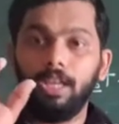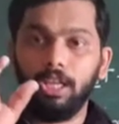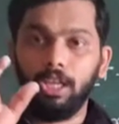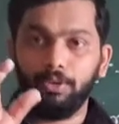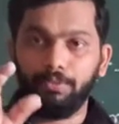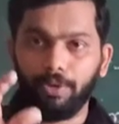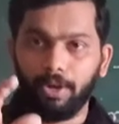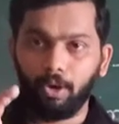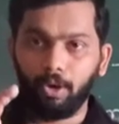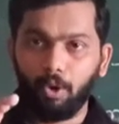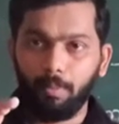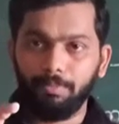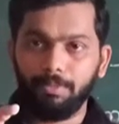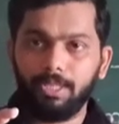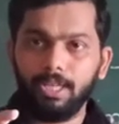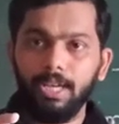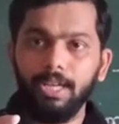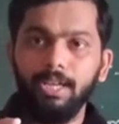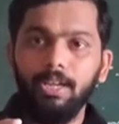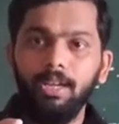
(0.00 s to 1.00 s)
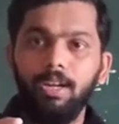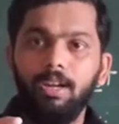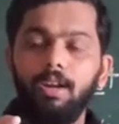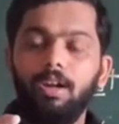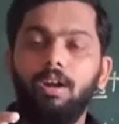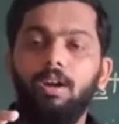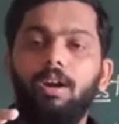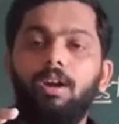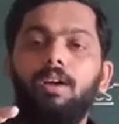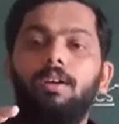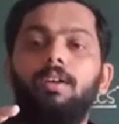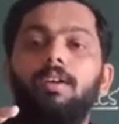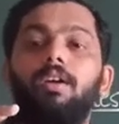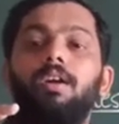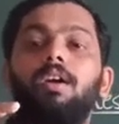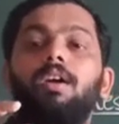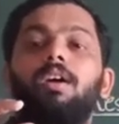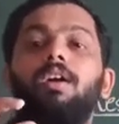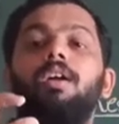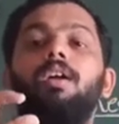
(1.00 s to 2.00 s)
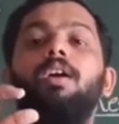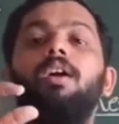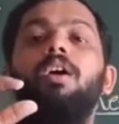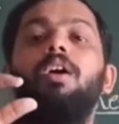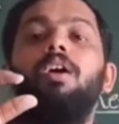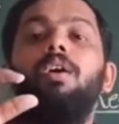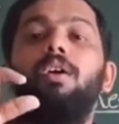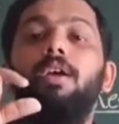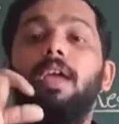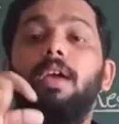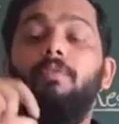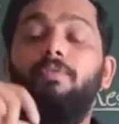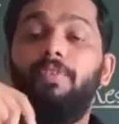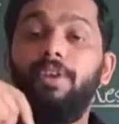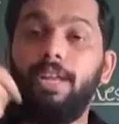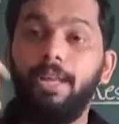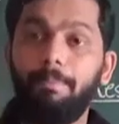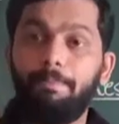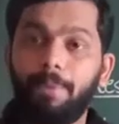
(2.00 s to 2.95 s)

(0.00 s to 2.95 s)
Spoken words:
If an object, every